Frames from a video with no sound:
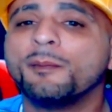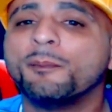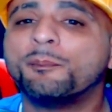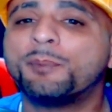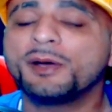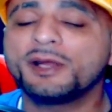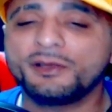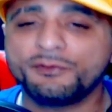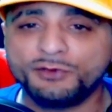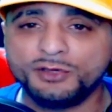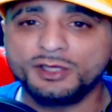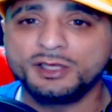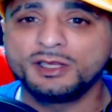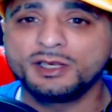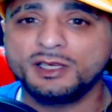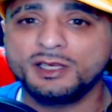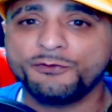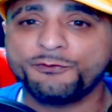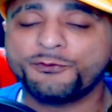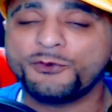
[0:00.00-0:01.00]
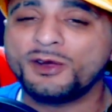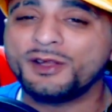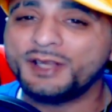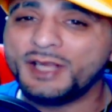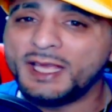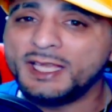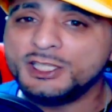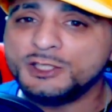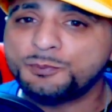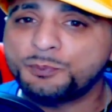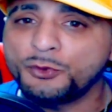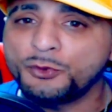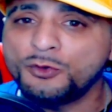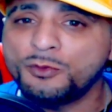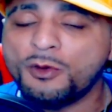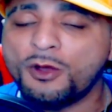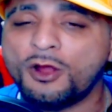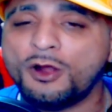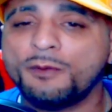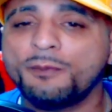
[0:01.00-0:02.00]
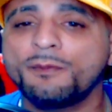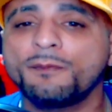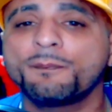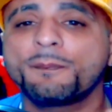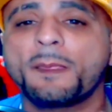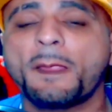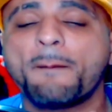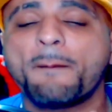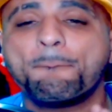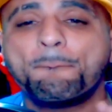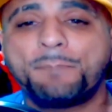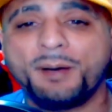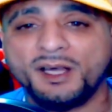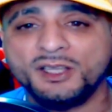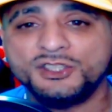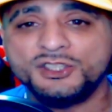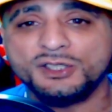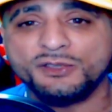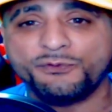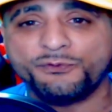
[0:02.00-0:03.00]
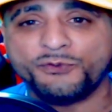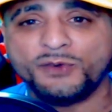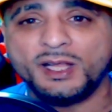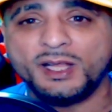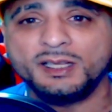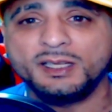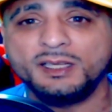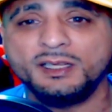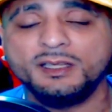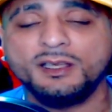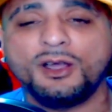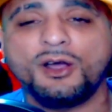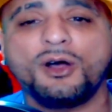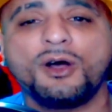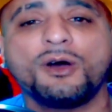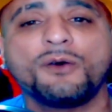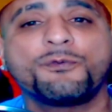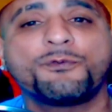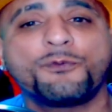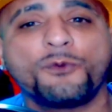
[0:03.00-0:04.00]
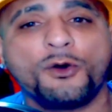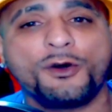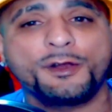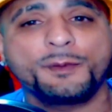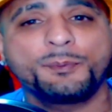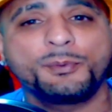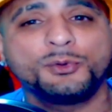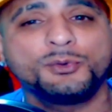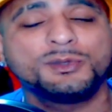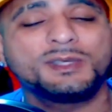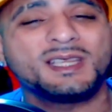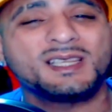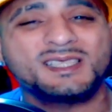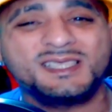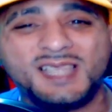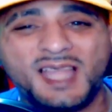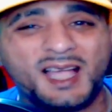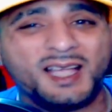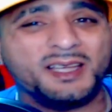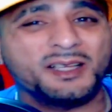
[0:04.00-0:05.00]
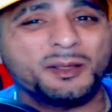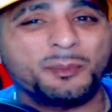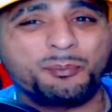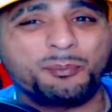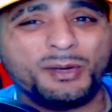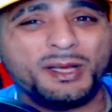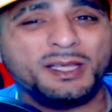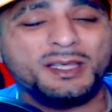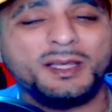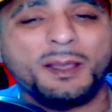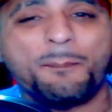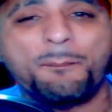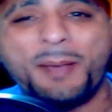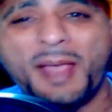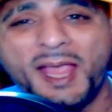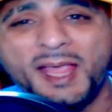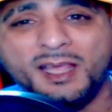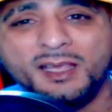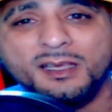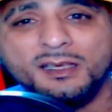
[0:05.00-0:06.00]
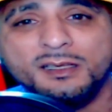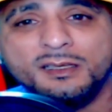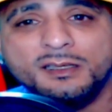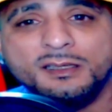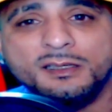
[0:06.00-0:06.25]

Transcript: But if you're looking for a nice boom arm, budget friendly, affordable, that's not going to break your bank,